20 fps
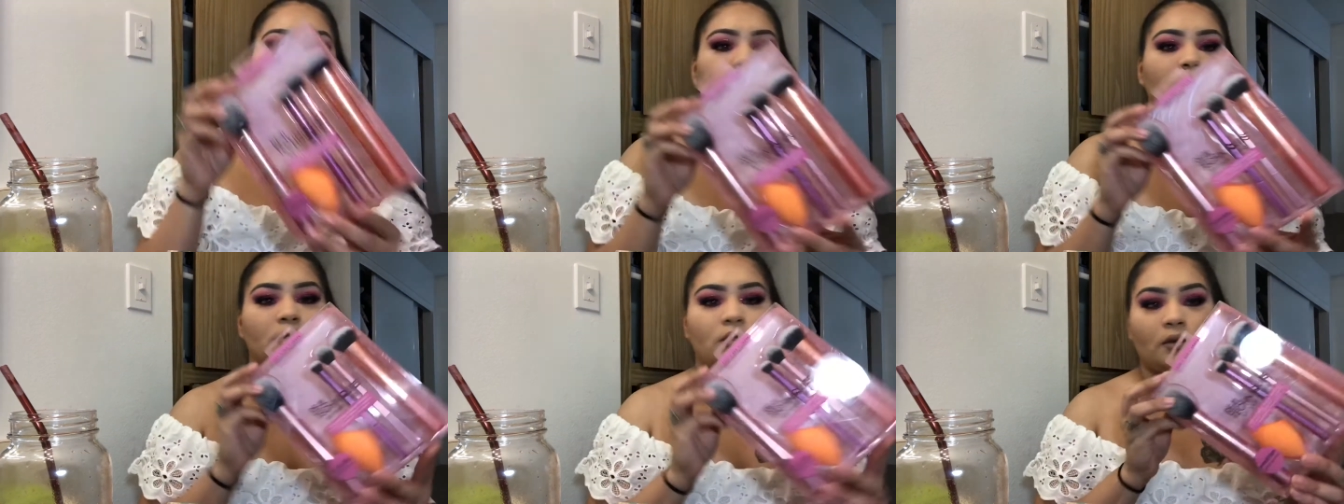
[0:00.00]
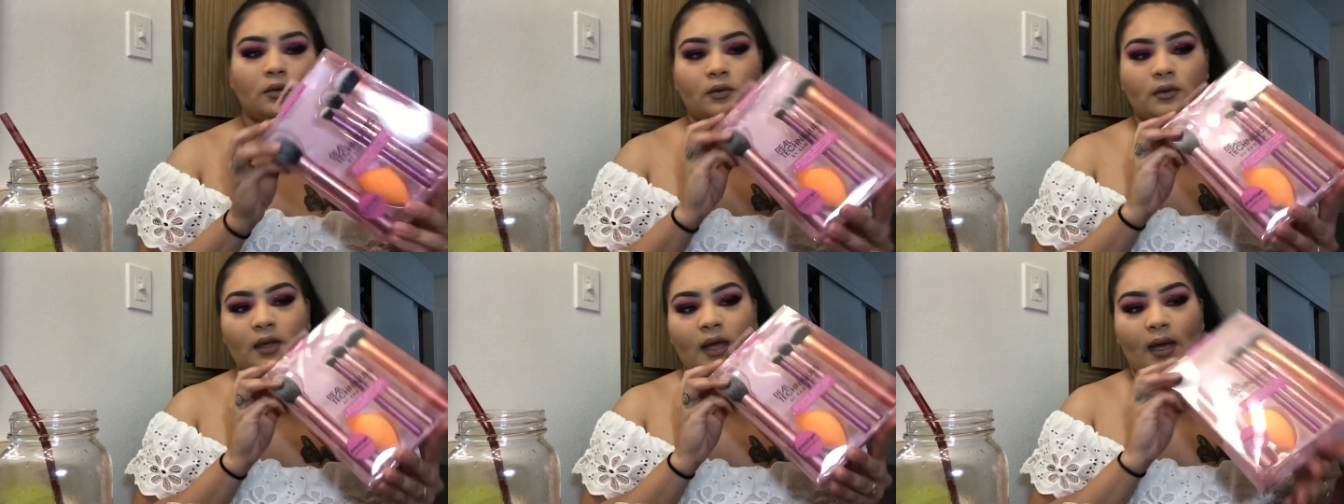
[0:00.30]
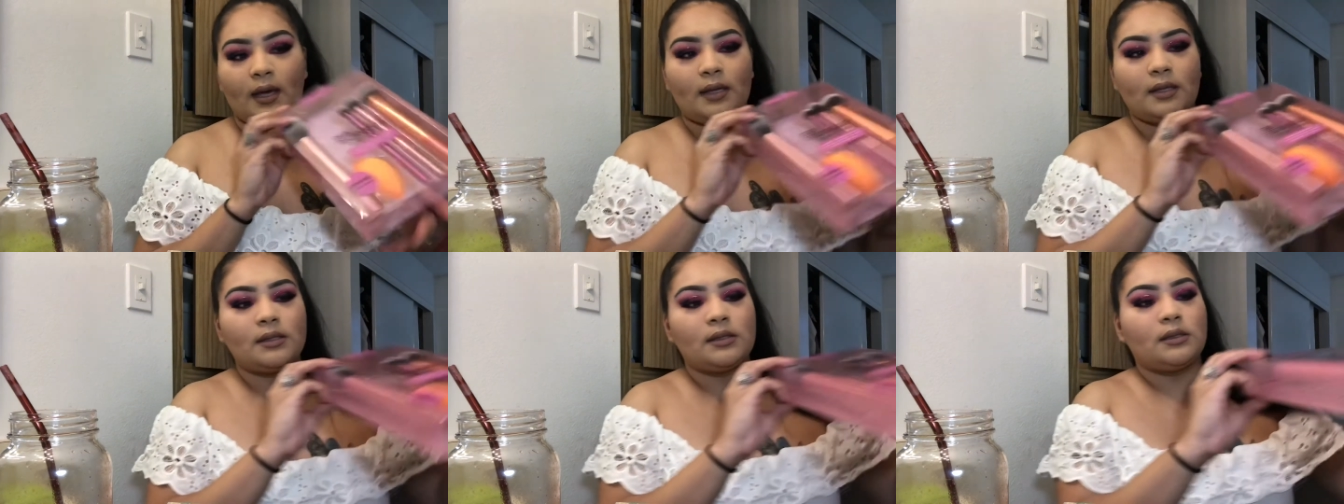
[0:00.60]
So
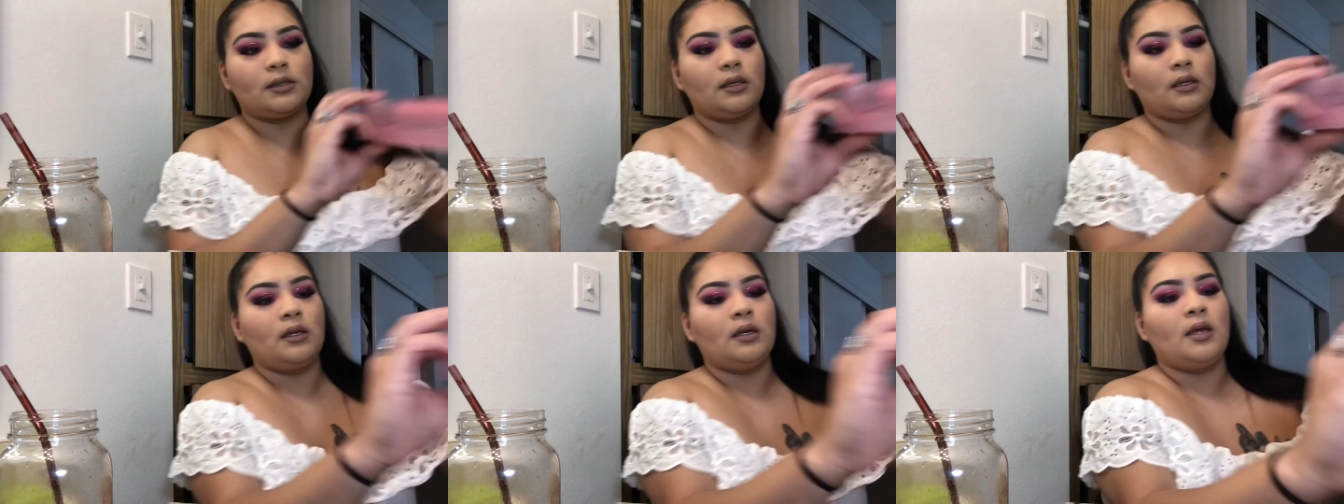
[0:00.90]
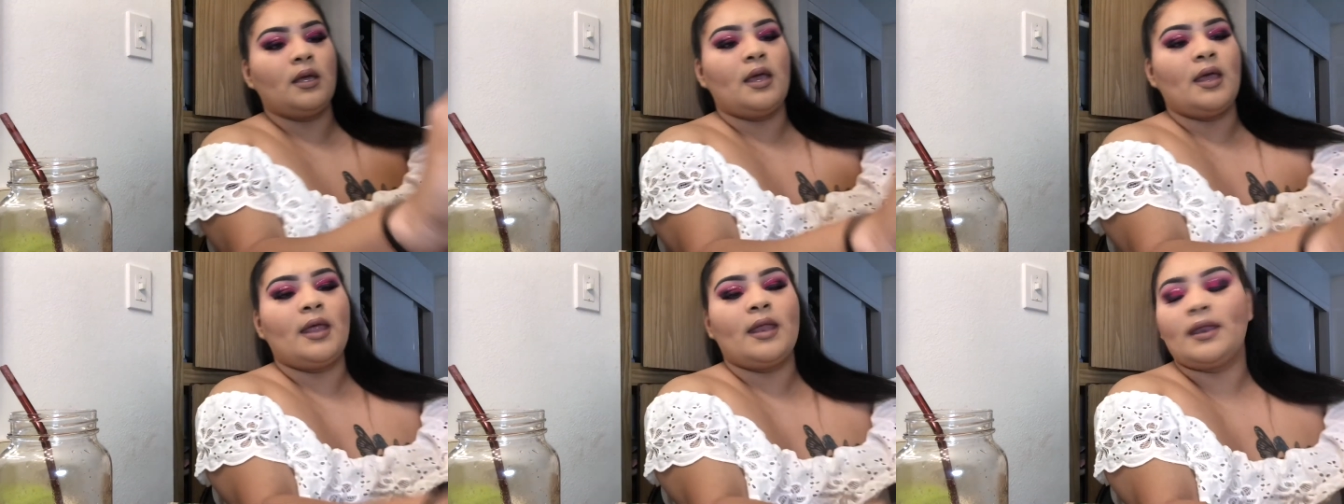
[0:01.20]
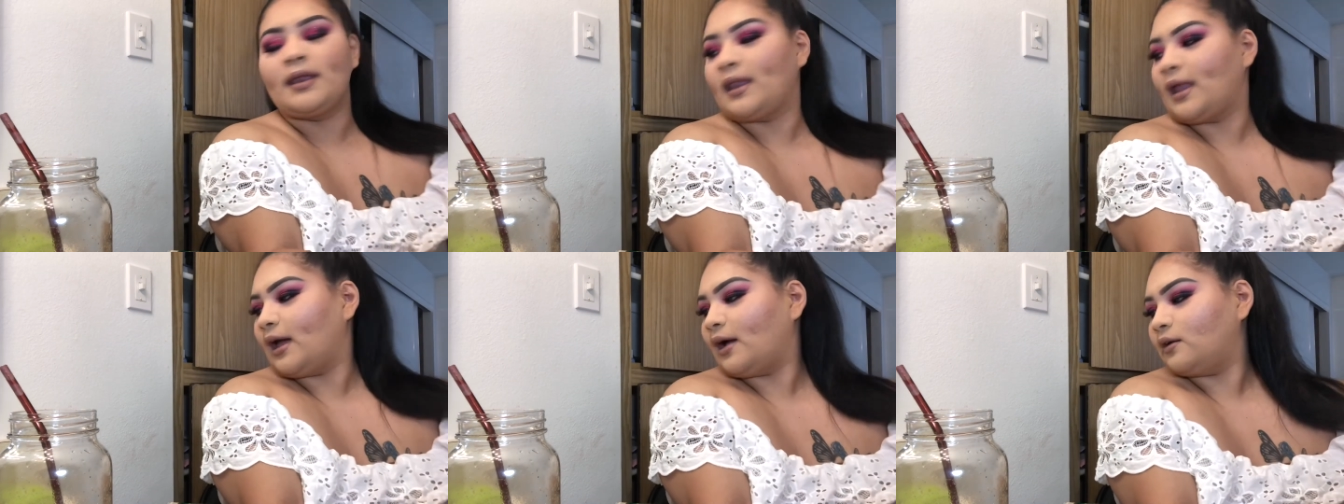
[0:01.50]
that is
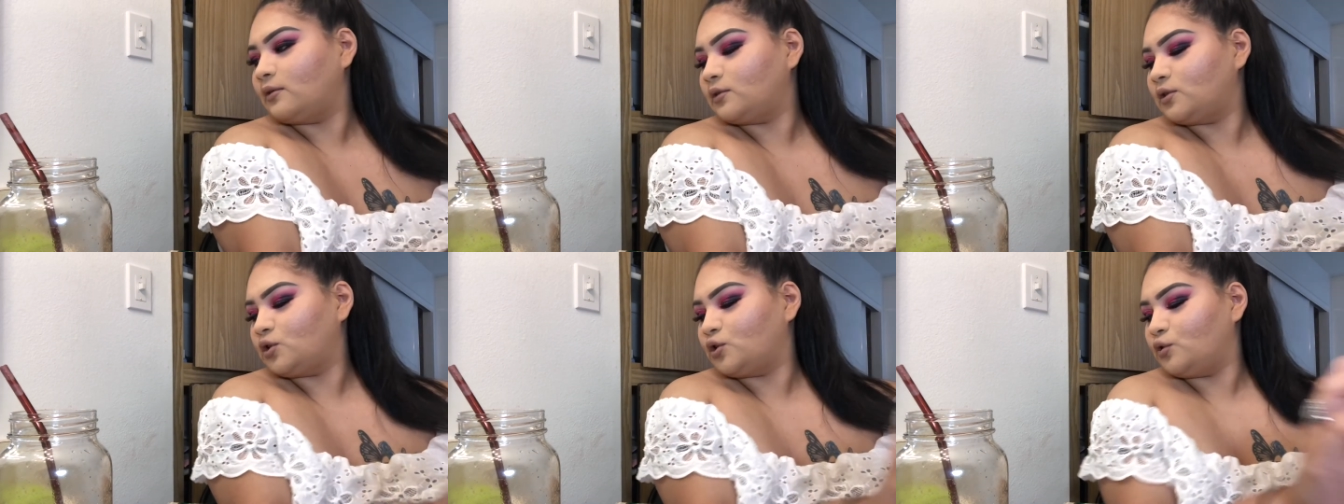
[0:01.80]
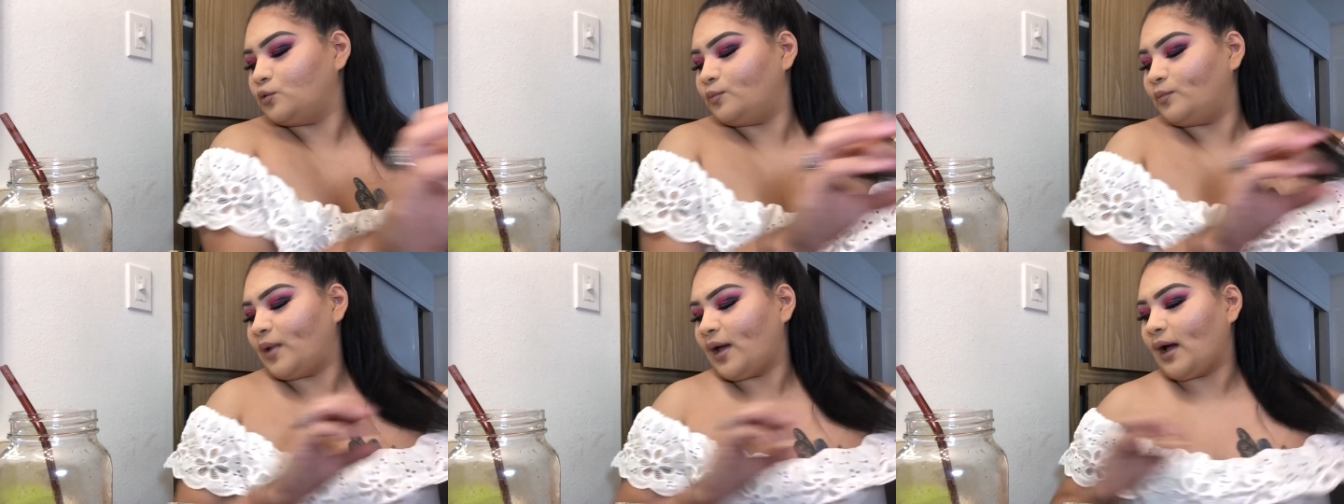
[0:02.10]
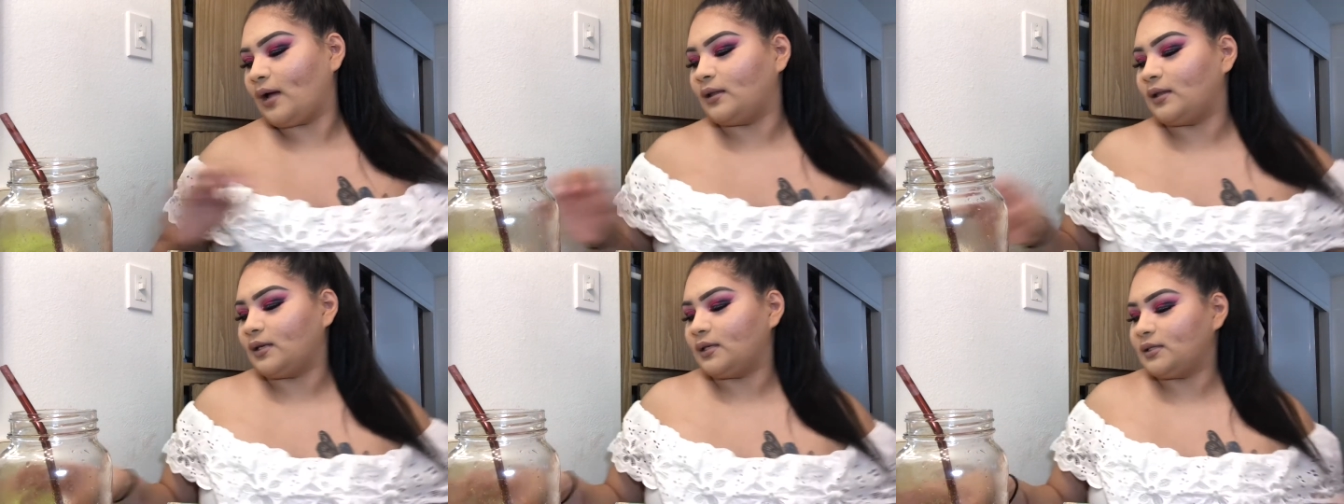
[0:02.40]
now two
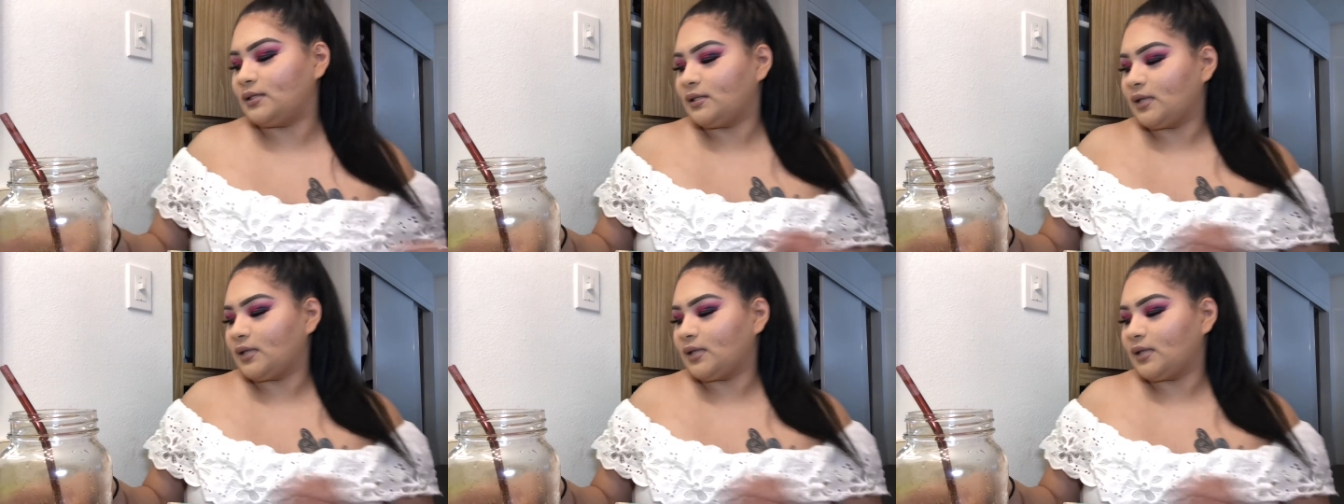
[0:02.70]
palettes.